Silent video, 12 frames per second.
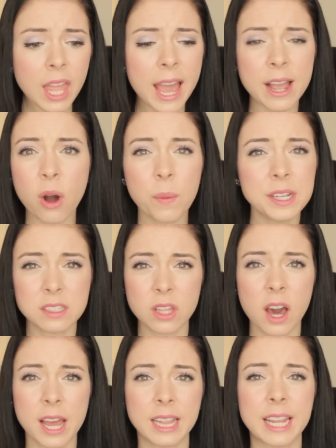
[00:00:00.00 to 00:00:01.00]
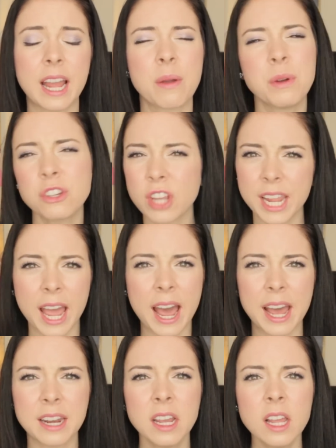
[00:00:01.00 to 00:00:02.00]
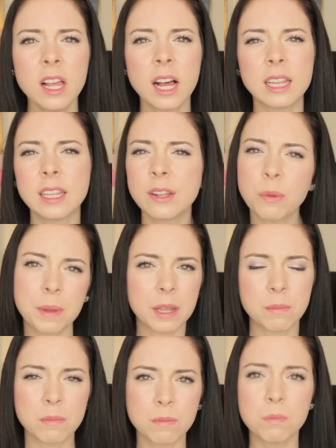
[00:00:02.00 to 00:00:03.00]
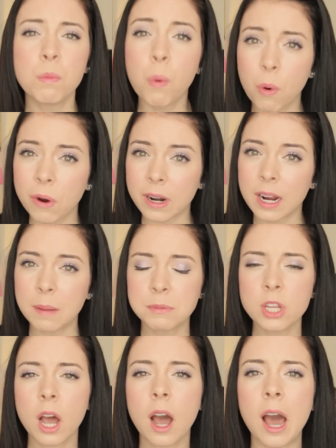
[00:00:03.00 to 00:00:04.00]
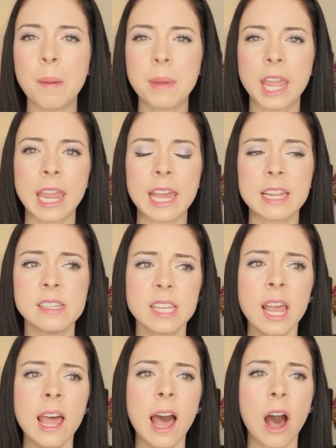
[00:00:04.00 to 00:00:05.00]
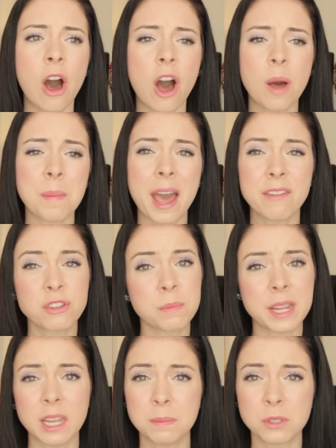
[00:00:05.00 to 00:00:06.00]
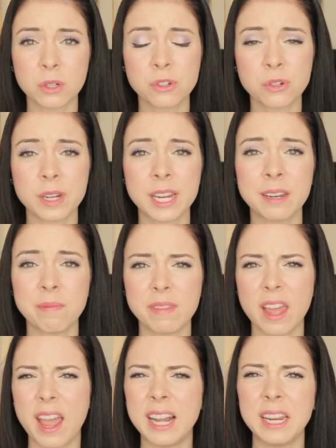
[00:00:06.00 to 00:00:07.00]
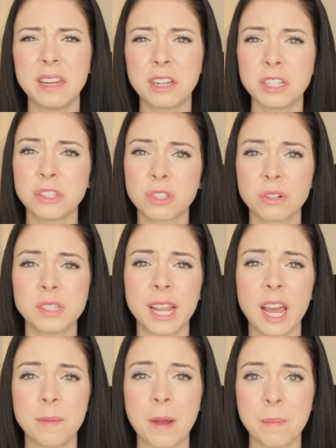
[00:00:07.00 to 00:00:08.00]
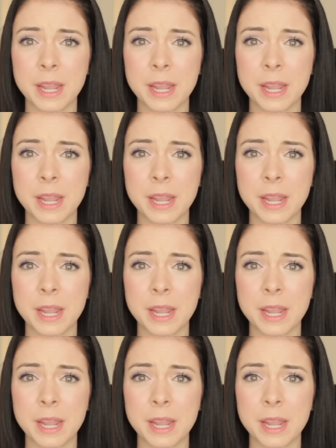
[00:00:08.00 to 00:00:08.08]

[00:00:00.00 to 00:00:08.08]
I always thought like, I wish I had a little bit more up top. And after my hip surgery, any concerns I had about